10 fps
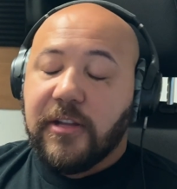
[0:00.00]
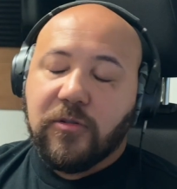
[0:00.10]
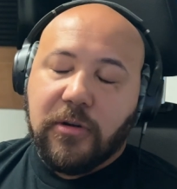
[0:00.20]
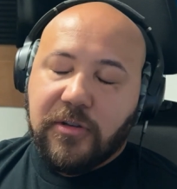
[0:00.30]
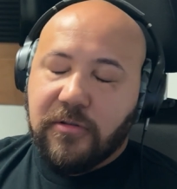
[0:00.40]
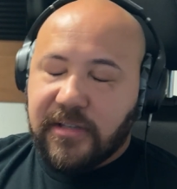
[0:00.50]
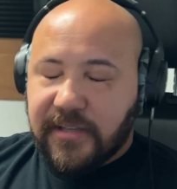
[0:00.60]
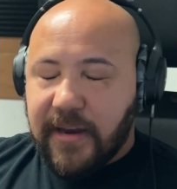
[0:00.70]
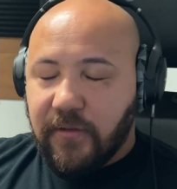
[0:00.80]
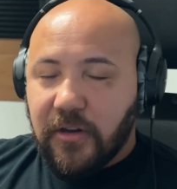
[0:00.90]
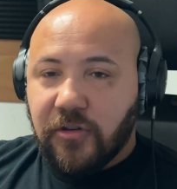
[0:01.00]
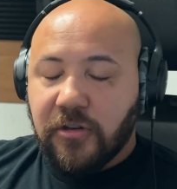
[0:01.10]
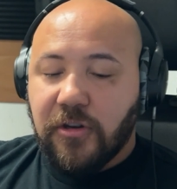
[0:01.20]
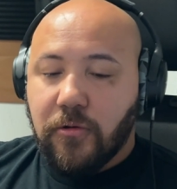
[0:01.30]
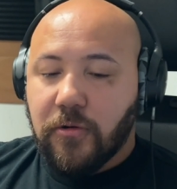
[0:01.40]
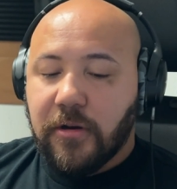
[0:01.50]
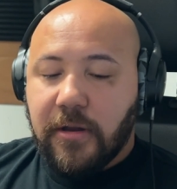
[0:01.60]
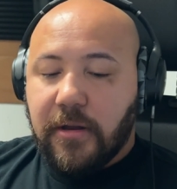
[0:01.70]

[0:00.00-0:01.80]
It's going to save it to your